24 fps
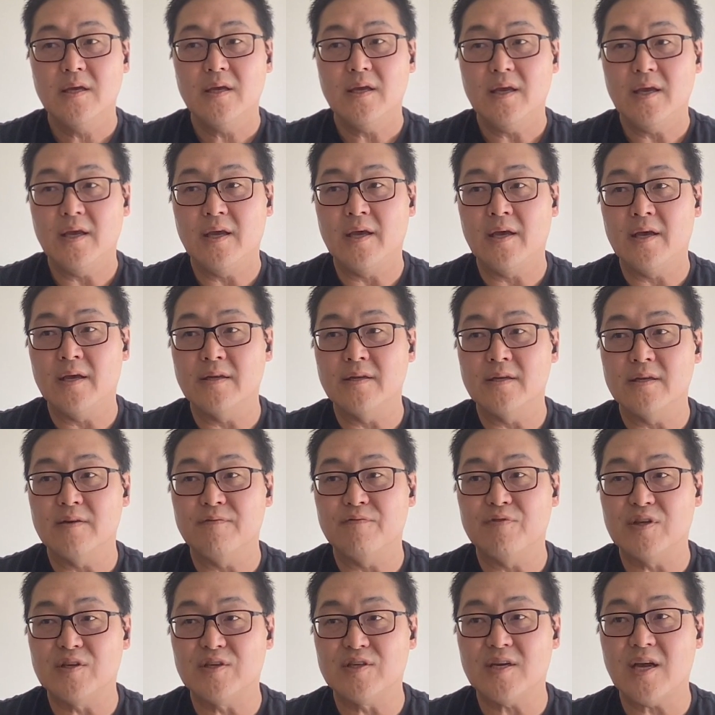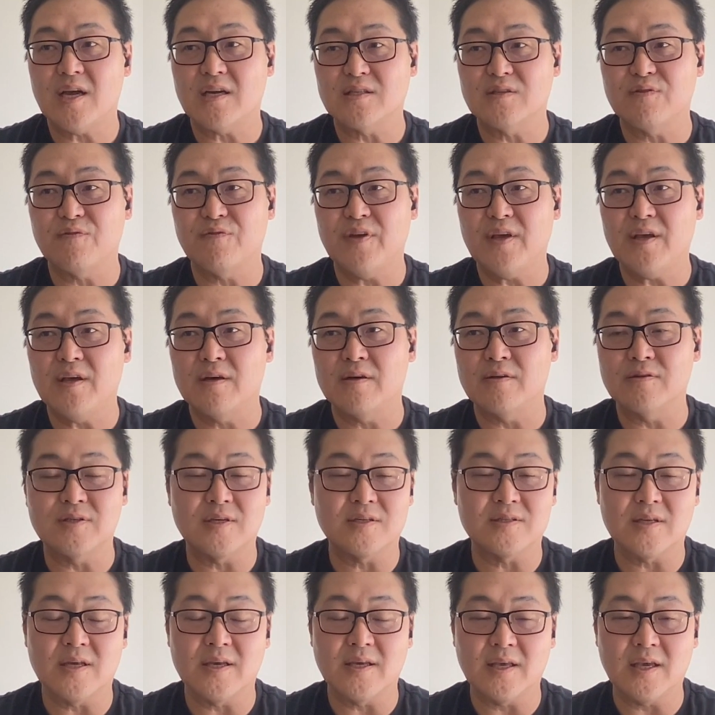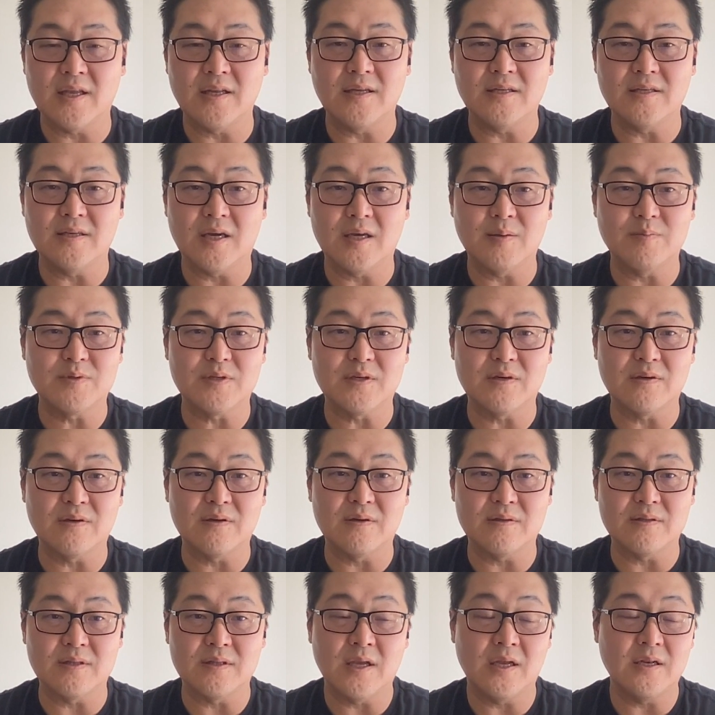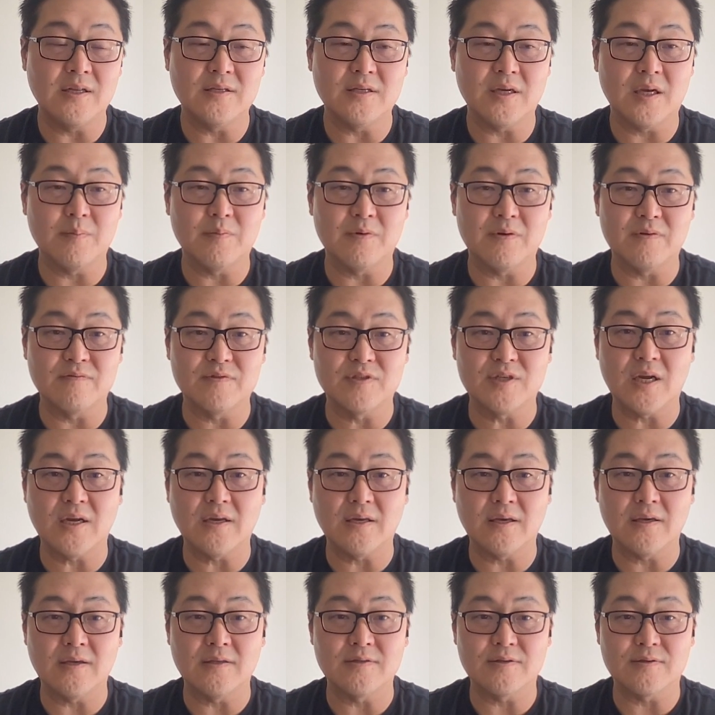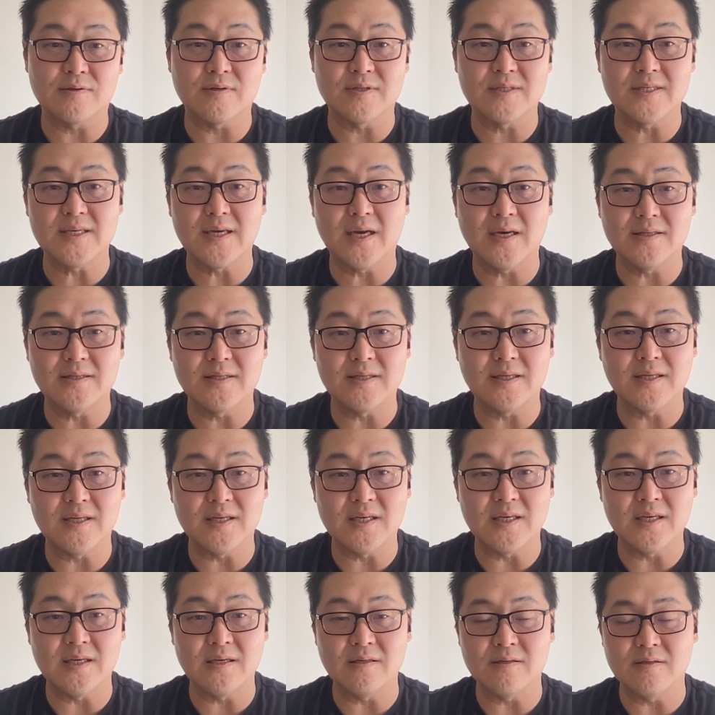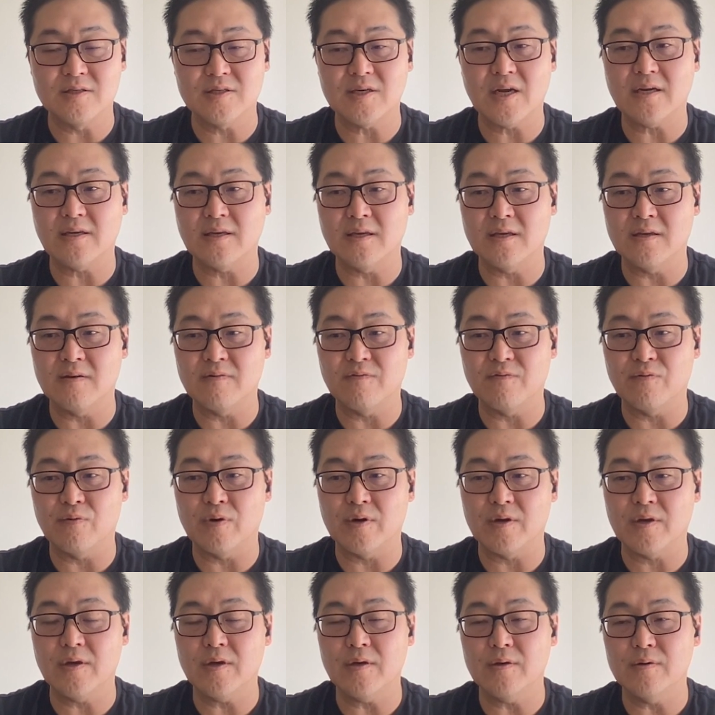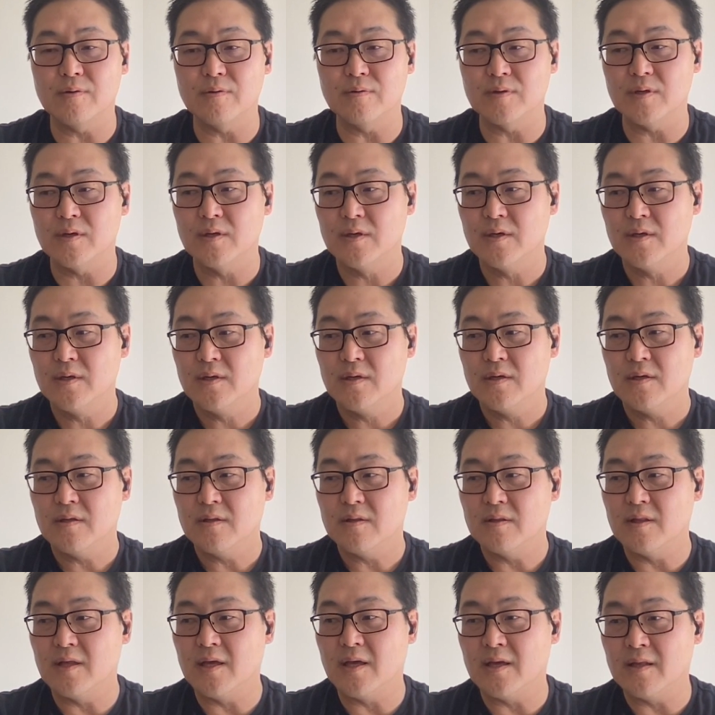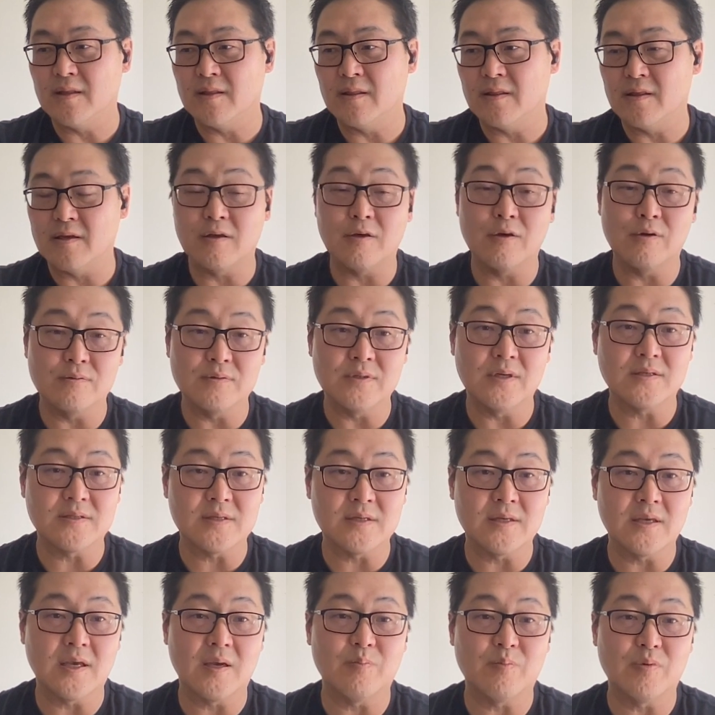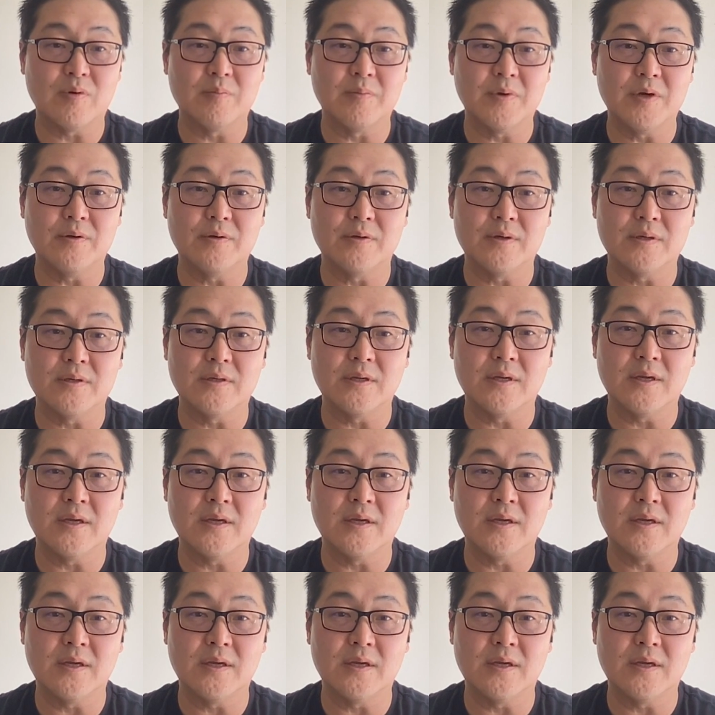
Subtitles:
And if the checks fail, just like any type of Jenkins or CI/CD check-in for code, then the code doesn't get promoted.